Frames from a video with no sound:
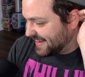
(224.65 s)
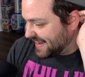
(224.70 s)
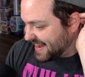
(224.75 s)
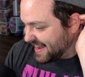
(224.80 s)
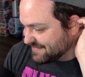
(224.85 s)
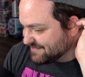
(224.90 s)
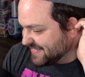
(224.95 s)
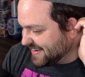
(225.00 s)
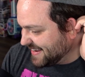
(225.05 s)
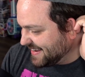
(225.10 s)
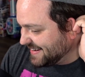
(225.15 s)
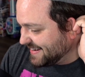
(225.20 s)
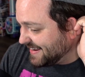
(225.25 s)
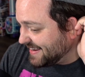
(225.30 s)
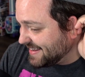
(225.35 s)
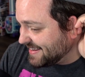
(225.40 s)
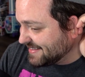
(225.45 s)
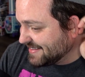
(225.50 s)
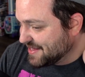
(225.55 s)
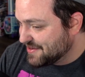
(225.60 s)
I mean,
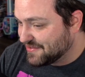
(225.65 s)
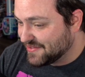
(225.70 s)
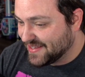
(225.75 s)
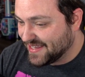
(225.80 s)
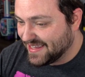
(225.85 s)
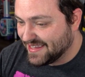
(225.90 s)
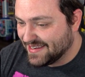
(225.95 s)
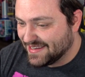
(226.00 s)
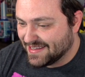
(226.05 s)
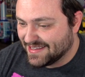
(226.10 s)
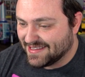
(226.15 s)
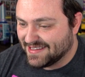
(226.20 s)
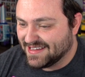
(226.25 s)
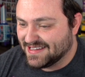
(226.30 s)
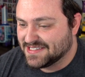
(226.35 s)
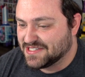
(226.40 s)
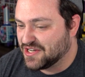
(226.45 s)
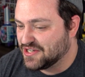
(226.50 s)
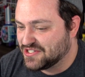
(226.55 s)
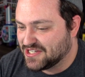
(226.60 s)
it literally
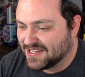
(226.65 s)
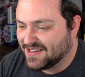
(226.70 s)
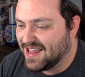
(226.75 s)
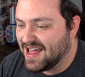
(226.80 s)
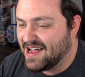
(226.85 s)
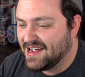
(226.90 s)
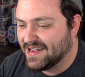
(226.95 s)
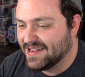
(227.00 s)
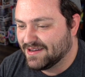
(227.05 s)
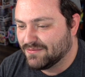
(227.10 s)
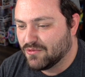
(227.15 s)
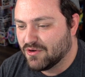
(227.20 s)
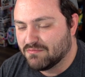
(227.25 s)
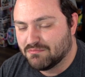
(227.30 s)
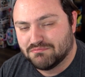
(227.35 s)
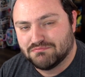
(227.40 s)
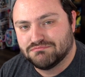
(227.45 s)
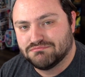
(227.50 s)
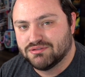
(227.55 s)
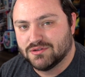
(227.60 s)
is just a lion with
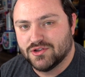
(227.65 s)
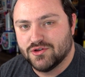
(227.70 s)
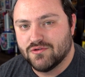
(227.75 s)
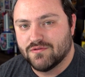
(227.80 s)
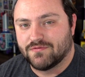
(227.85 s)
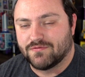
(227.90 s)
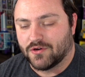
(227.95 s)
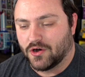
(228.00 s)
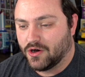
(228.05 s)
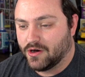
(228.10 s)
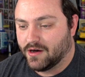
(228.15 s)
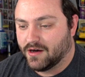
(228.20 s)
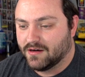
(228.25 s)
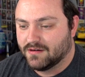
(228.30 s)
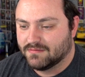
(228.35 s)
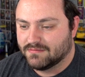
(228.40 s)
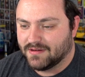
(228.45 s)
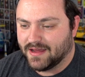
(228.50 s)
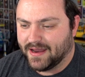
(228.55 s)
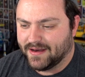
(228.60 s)
blue fur
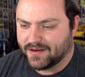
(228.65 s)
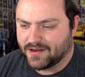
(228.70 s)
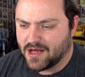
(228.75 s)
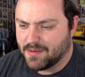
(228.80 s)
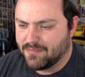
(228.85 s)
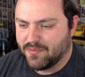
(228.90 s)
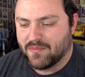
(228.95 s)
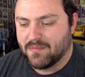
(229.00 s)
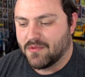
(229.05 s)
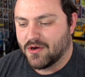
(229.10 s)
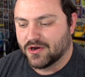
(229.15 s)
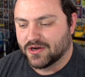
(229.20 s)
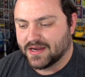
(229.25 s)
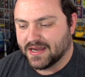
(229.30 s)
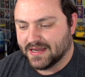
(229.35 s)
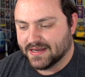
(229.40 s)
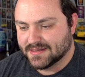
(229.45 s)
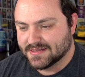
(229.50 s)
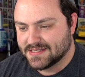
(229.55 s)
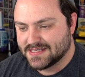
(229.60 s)
and a couple
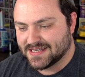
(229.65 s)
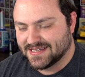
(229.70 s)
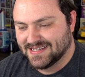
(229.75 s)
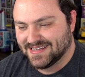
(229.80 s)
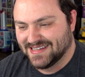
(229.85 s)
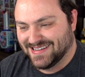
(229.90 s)
markings.